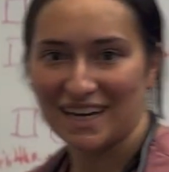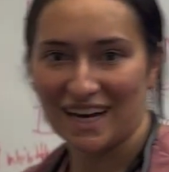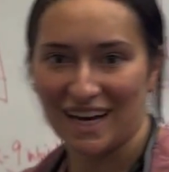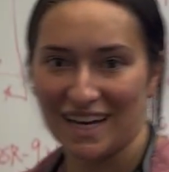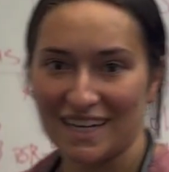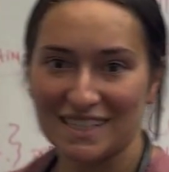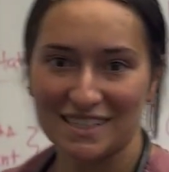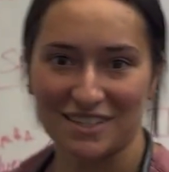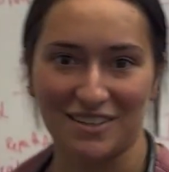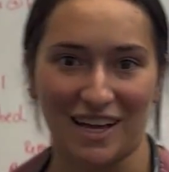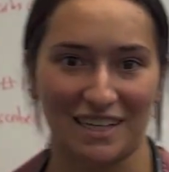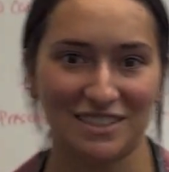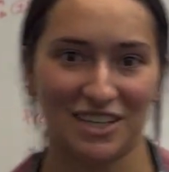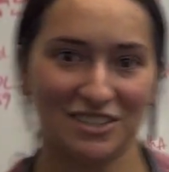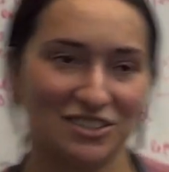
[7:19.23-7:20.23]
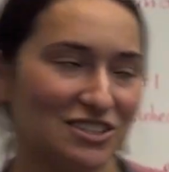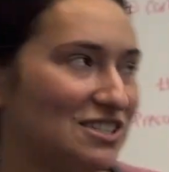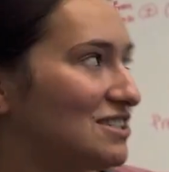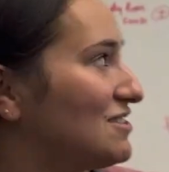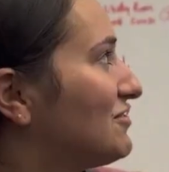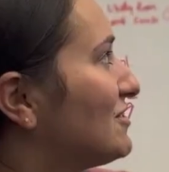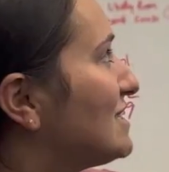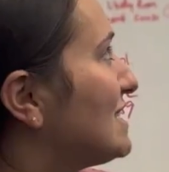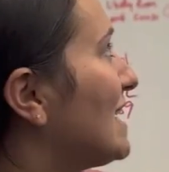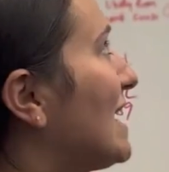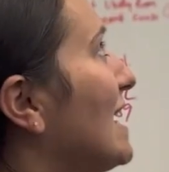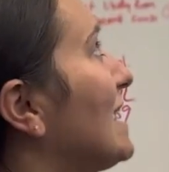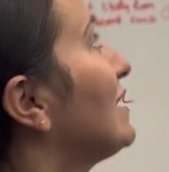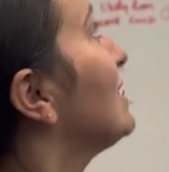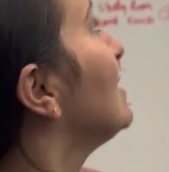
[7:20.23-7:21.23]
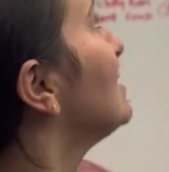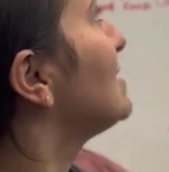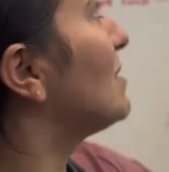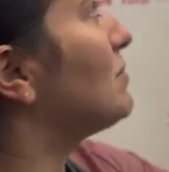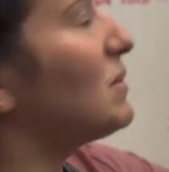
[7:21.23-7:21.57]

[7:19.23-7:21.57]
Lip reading: Hi, so like Dr. Yusuf was saying, some